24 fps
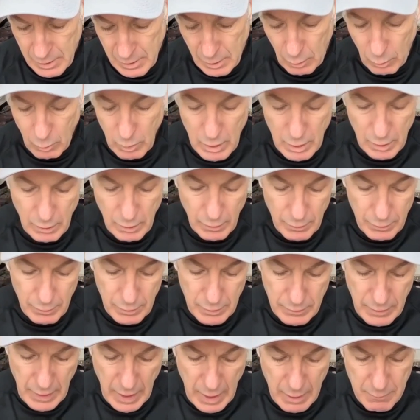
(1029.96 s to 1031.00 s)
Well,
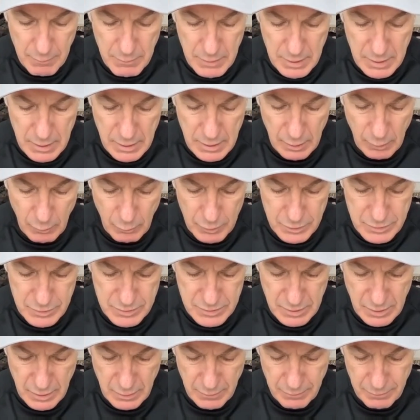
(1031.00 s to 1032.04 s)
that meeting was,
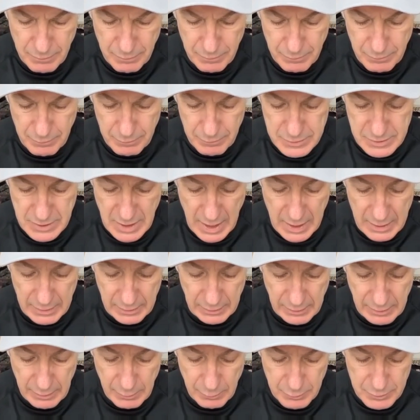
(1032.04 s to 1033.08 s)

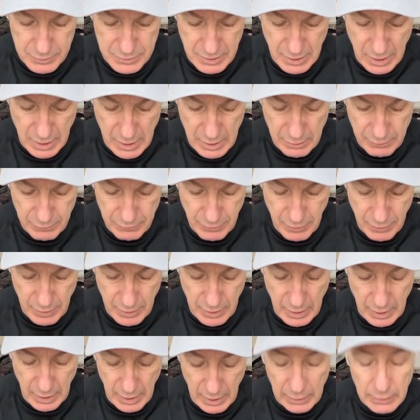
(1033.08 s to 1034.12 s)
sadly, it was kind of,
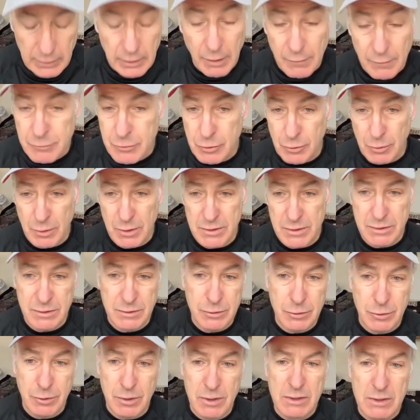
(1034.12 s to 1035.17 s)
I love Joyce.
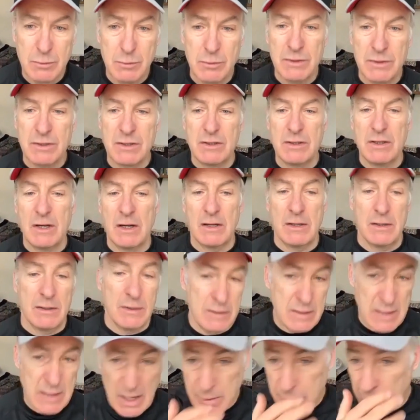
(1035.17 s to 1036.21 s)
Joyce was the
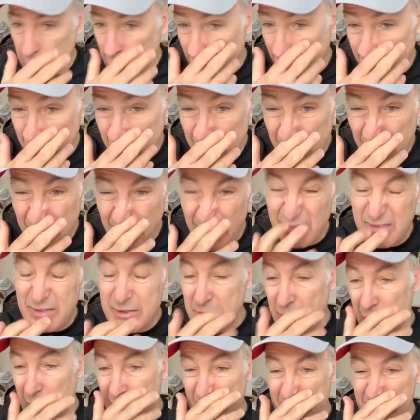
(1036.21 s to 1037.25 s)
den mother of
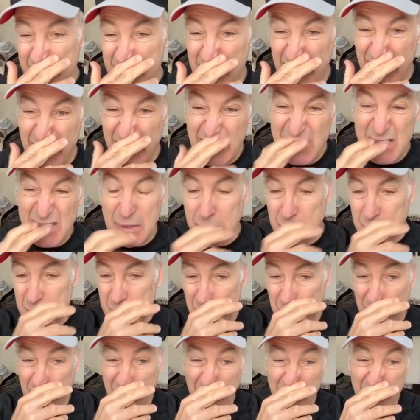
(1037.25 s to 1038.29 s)
Second City. She was the
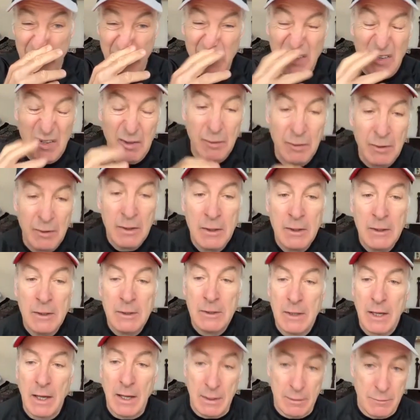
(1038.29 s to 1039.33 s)
woman who
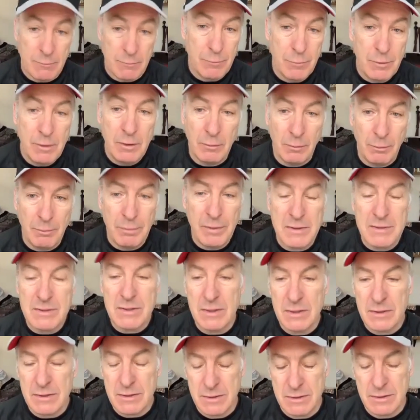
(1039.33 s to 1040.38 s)
had real
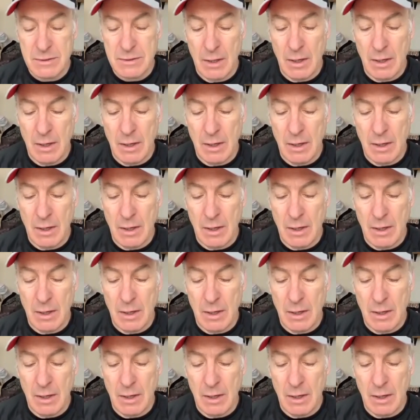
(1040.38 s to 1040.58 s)
business